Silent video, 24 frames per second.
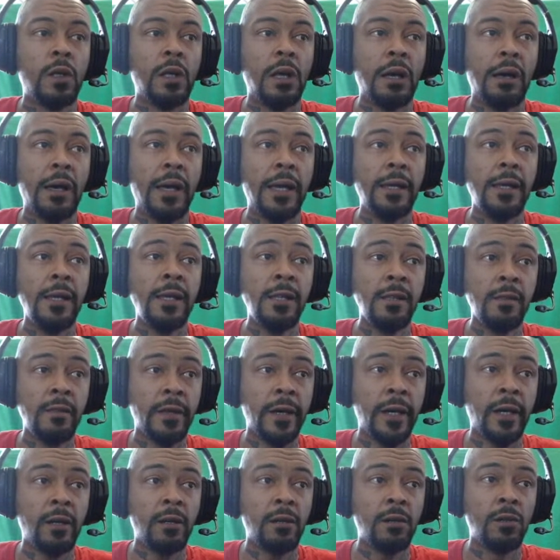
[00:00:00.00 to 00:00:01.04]
And in
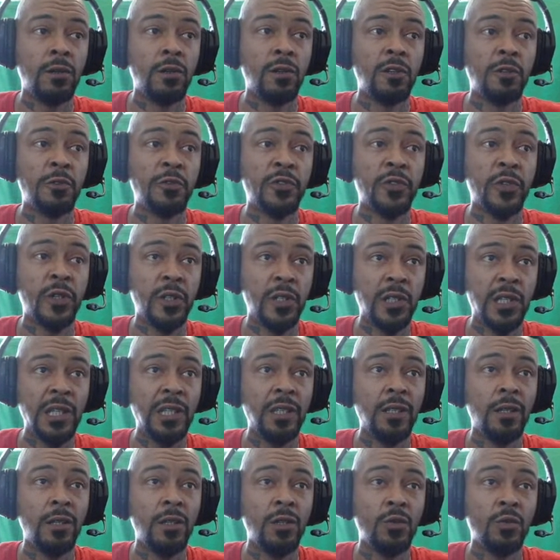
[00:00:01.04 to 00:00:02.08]
that, the first thing
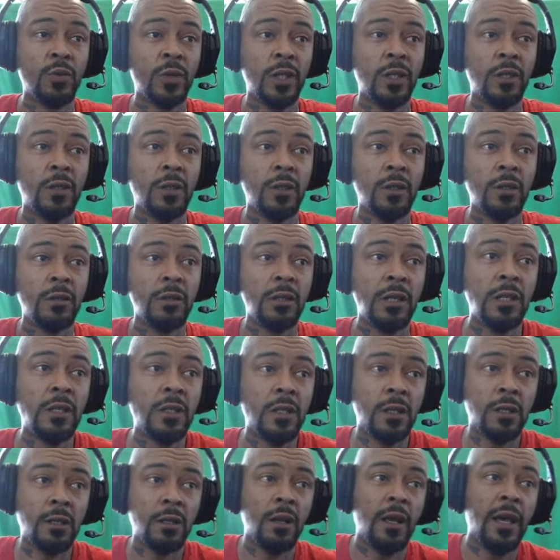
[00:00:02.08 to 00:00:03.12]
that you want to do
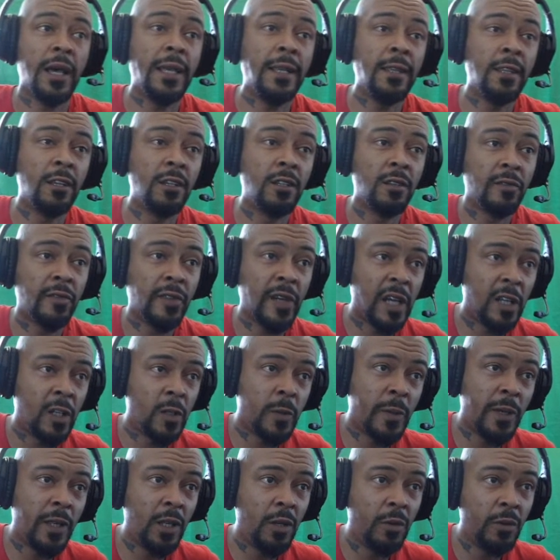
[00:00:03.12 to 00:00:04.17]
is in the device
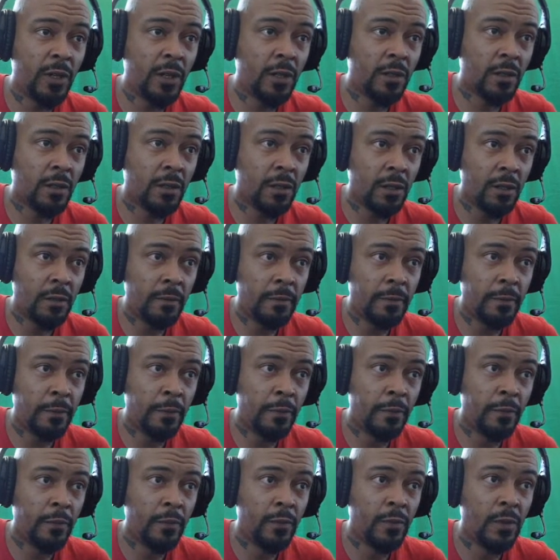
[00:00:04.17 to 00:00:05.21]
menu at the top,
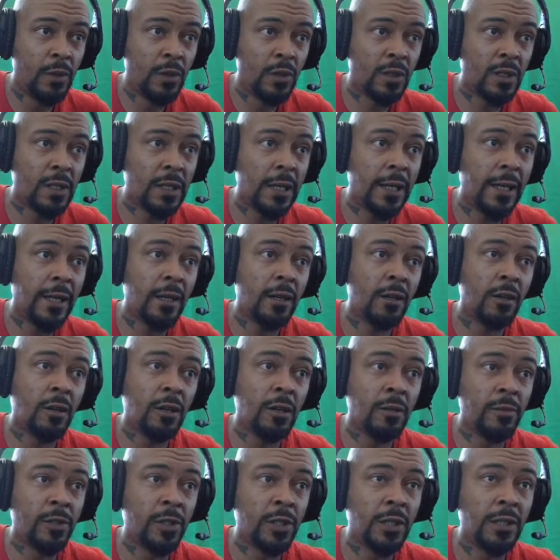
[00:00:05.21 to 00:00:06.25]
select the
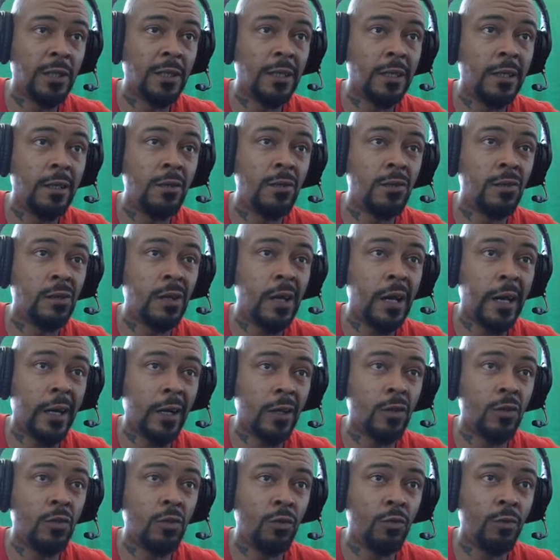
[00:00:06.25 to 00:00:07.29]
option that is your
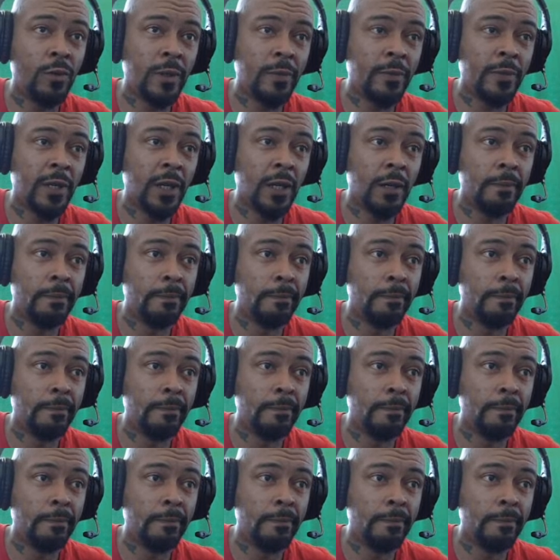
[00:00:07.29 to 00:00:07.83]
actual webcam.